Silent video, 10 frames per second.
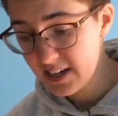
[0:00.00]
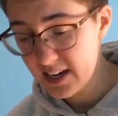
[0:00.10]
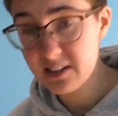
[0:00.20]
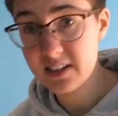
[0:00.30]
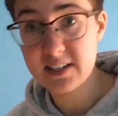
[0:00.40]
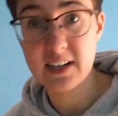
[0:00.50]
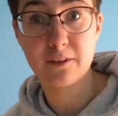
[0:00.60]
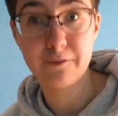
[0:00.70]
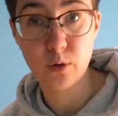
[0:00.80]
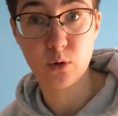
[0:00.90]
and then take the
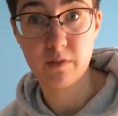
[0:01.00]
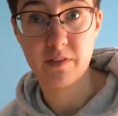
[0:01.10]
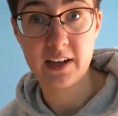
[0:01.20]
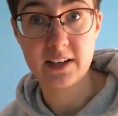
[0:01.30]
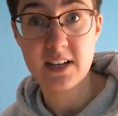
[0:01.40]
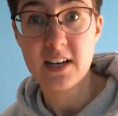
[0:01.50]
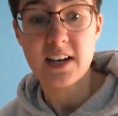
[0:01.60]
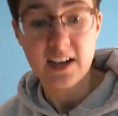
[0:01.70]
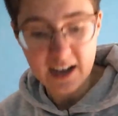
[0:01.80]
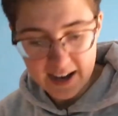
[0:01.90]
photo of that.
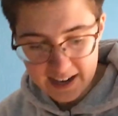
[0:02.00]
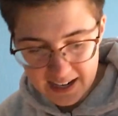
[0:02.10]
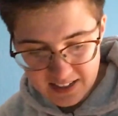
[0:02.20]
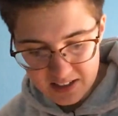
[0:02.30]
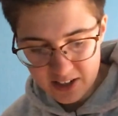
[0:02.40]
I had